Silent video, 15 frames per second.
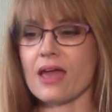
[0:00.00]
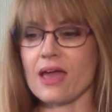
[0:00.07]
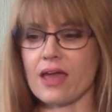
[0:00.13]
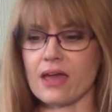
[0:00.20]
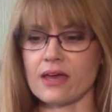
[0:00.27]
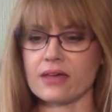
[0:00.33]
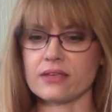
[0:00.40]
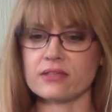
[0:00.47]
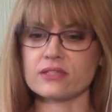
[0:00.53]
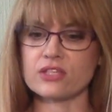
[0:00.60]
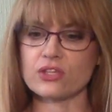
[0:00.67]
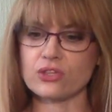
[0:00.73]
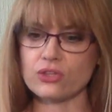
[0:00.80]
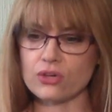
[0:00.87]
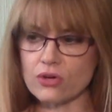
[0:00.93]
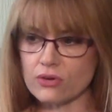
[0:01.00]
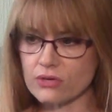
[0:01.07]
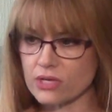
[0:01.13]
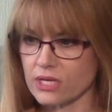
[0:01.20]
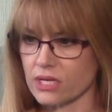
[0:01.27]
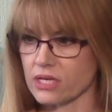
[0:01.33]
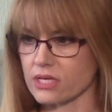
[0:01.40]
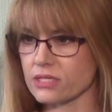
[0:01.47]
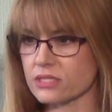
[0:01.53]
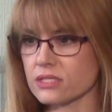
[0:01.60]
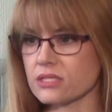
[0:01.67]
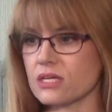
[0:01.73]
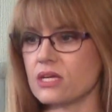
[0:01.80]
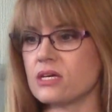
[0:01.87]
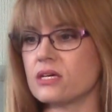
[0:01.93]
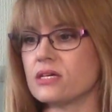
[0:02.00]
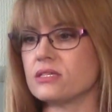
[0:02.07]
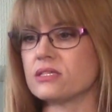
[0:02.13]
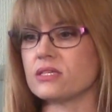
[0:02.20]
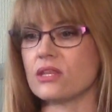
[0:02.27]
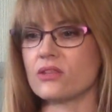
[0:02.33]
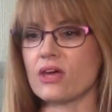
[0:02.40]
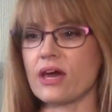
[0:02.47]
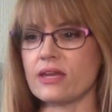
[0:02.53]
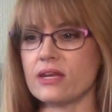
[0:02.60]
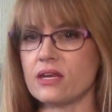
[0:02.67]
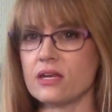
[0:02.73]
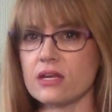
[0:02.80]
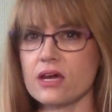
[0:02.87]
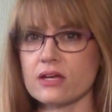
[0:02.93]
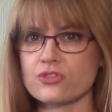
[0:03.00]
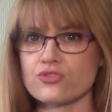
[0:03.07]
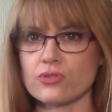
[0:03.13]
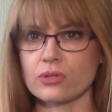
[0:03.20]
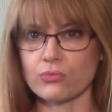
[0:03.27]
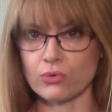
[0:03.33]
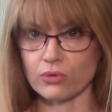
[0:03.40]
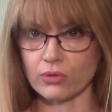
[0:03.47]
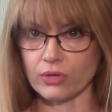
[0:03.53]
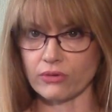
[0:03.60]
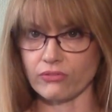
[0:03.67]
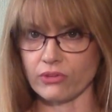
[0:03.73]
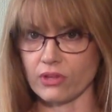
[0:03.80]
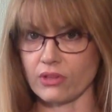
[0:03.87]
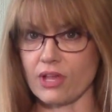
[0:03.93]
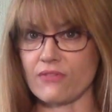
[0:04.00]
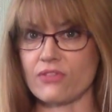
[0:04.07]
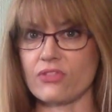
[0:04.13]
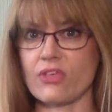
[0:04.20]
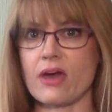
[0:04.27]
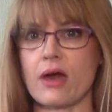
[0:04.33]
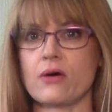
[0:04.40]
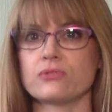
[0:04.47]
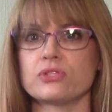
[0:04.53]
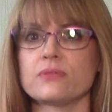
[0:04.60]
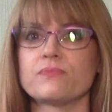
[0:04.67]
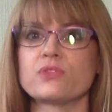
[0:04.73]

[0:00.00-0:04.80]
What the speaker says: And Uranus is that natural ruler of the 11th house.